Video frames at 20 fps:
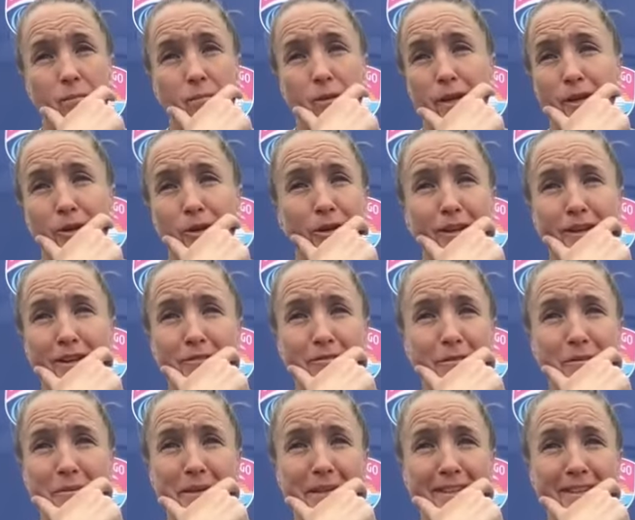We're looking
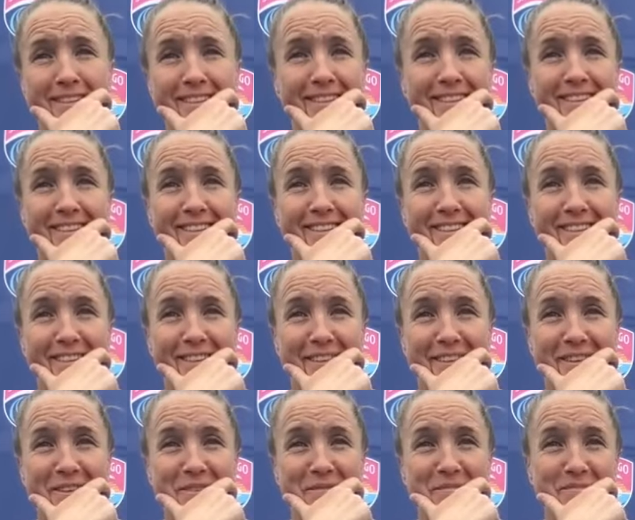everywhere.
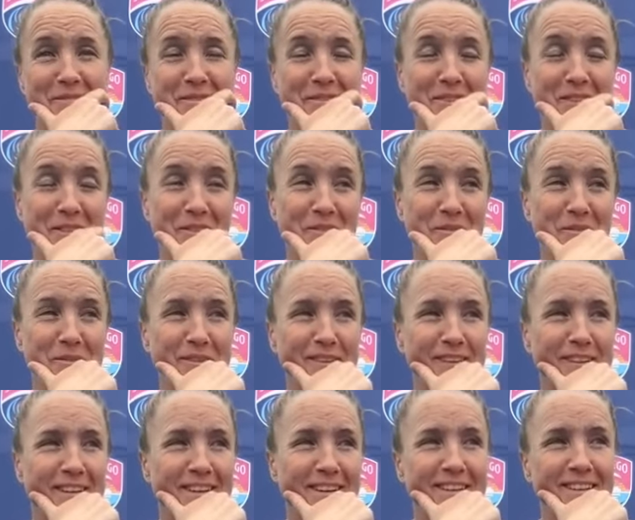So
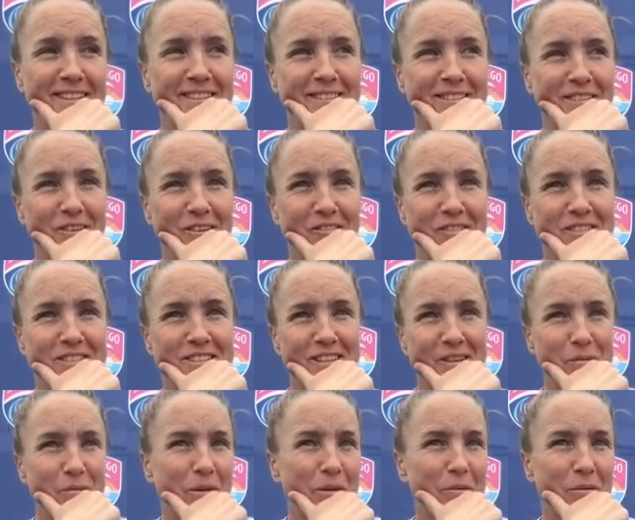yeah,
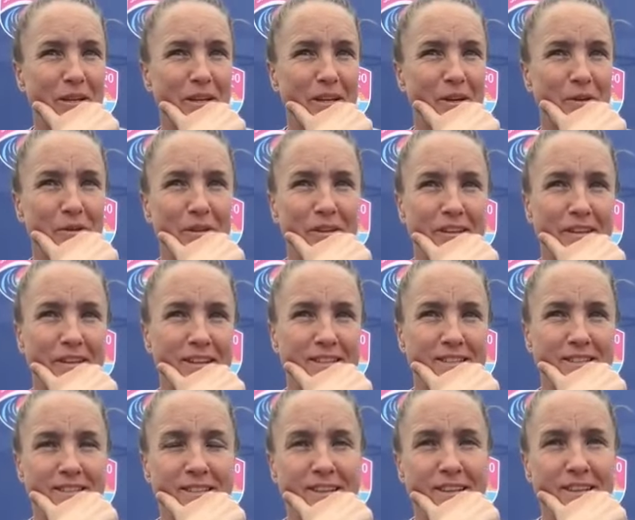obviously we know that
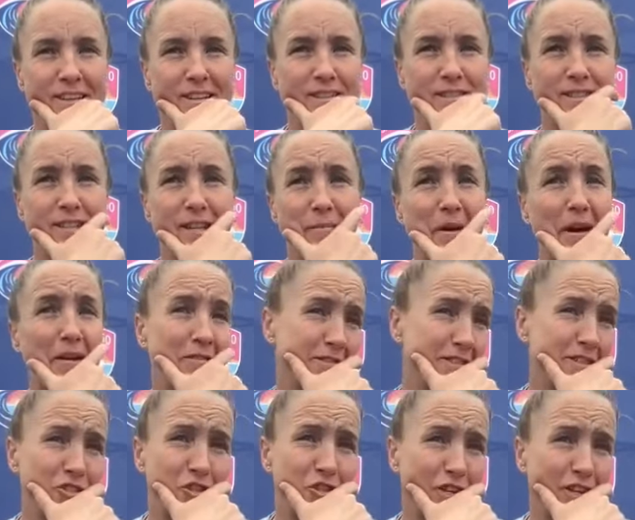there's steep
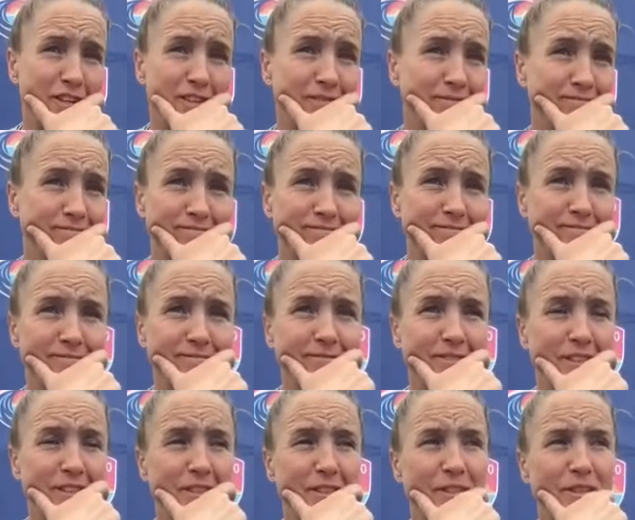heritage here.
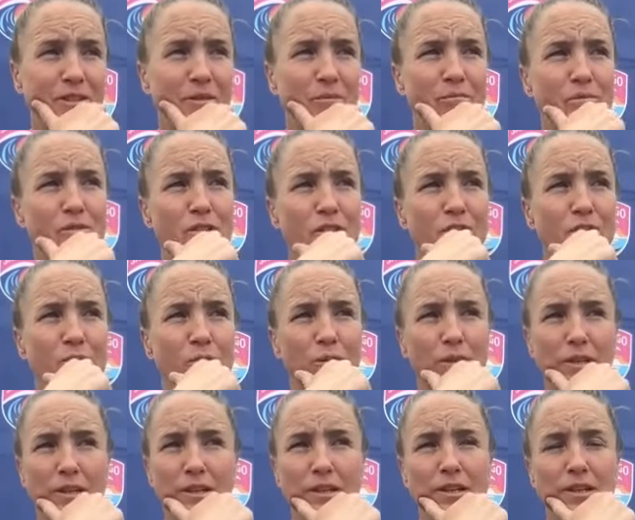So
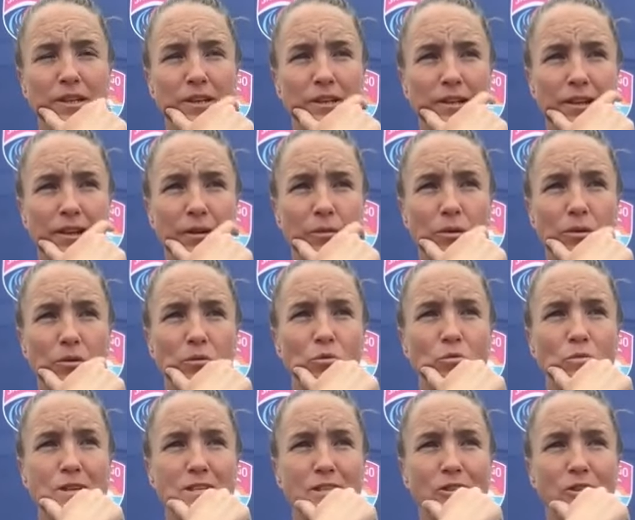yeah, we're
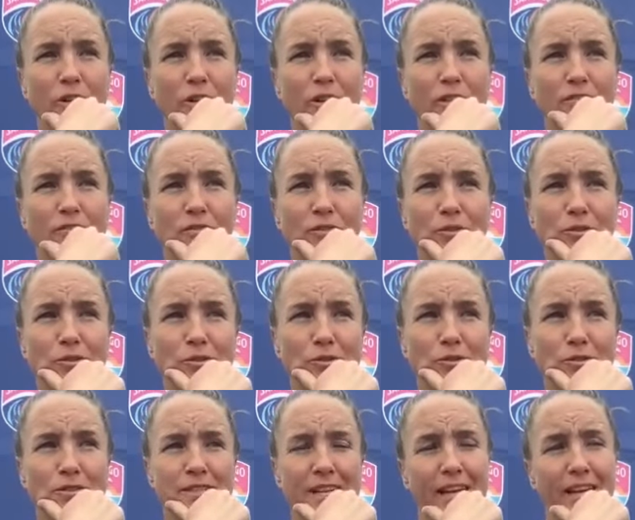always looking for
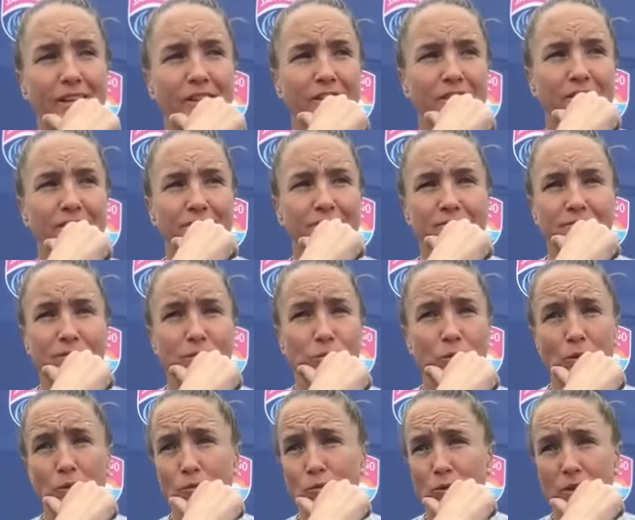talent
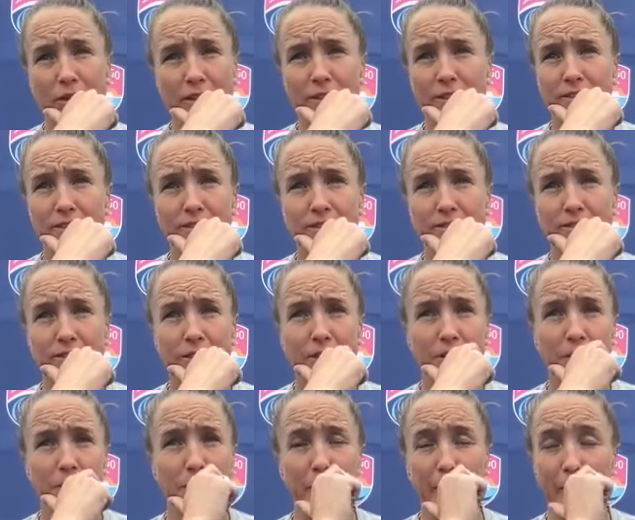worldwide,
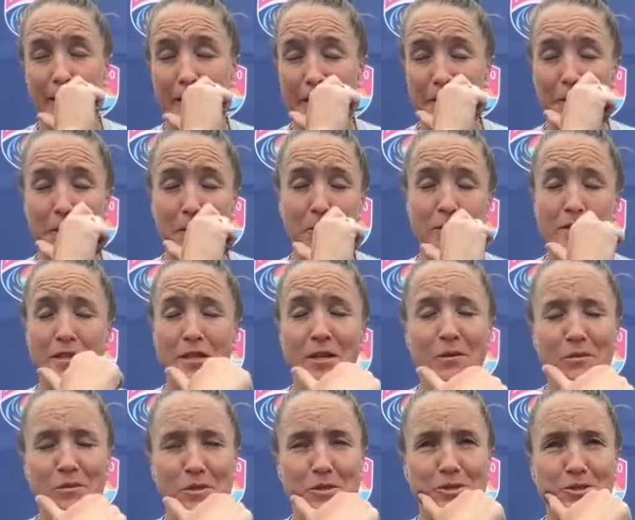and that includes
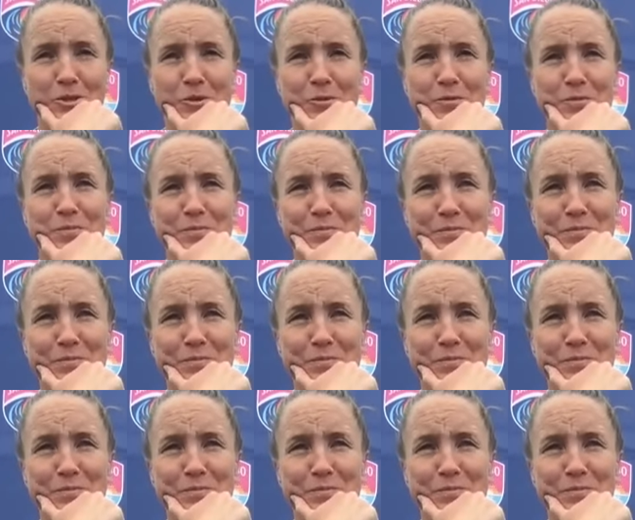southwards too.